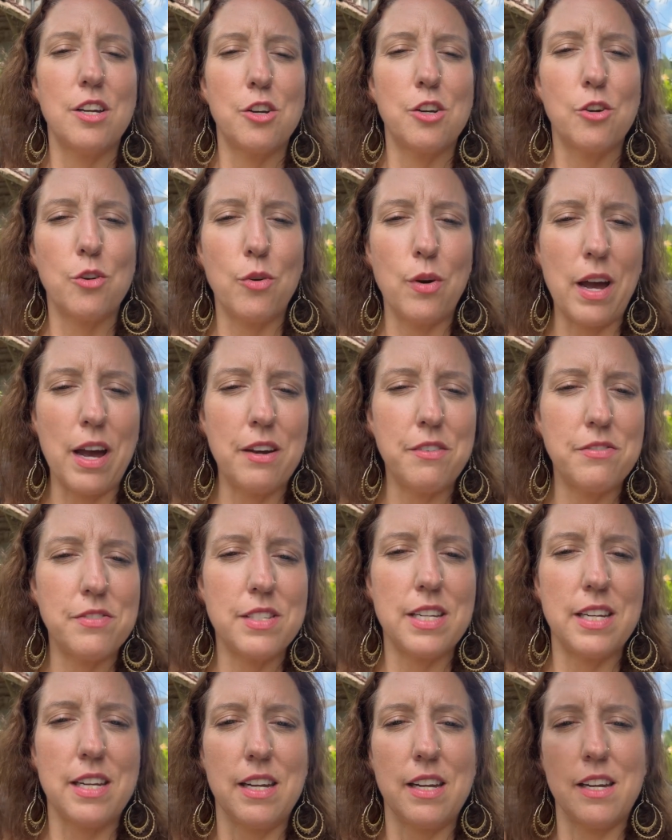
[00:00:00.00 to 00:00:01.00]

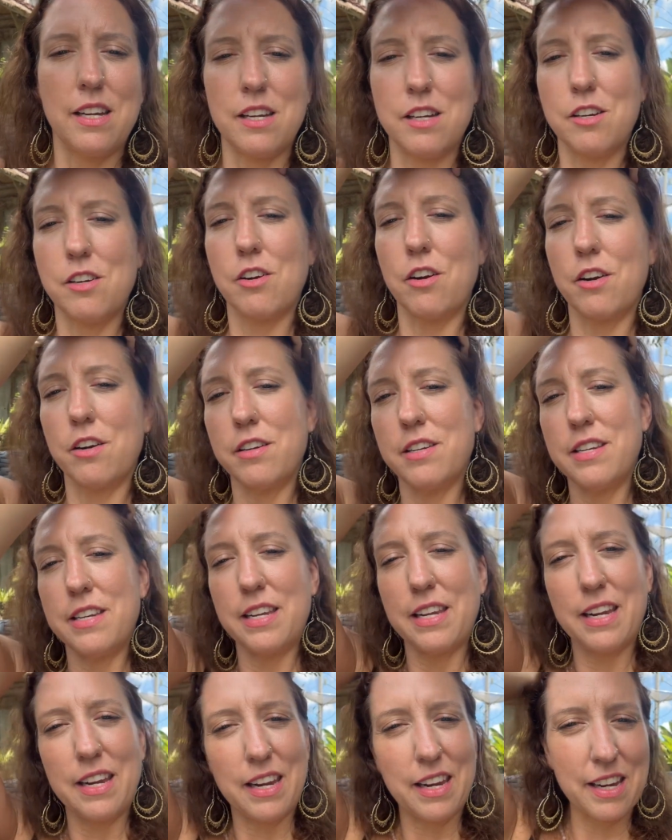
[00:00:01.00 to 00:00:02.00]
crafting,
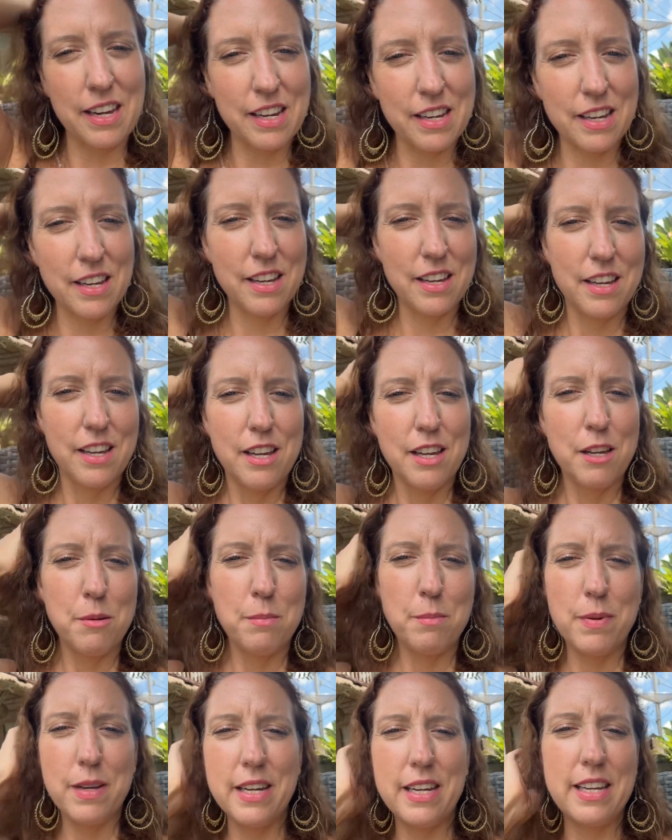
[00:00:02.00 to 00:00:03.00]
gardening,
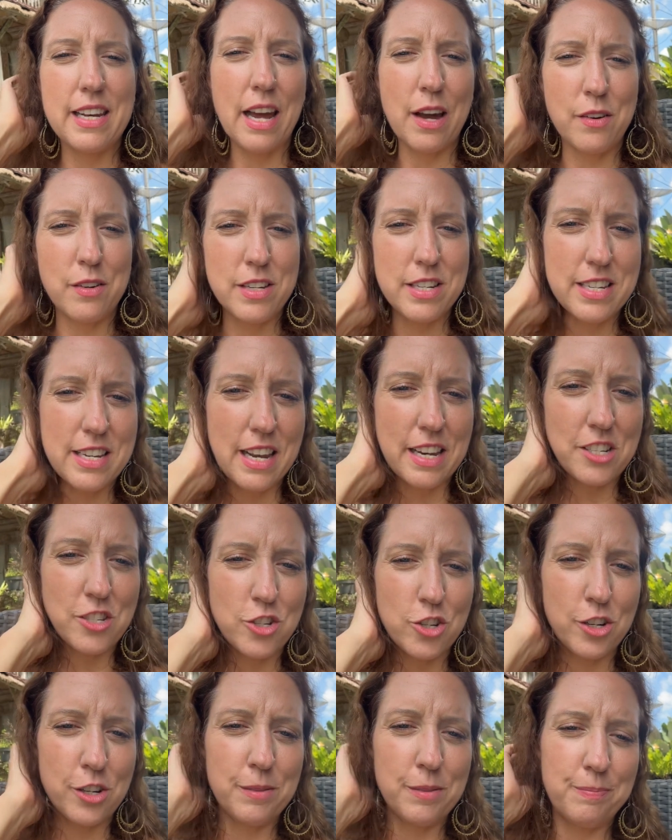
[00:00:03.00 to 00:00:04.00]
being out in
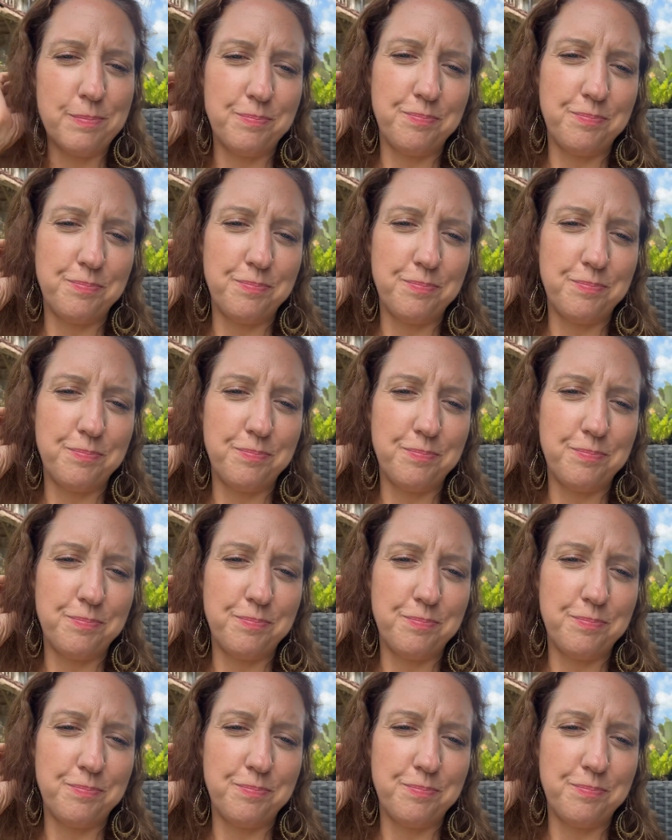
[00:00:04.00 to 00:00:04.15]
nature.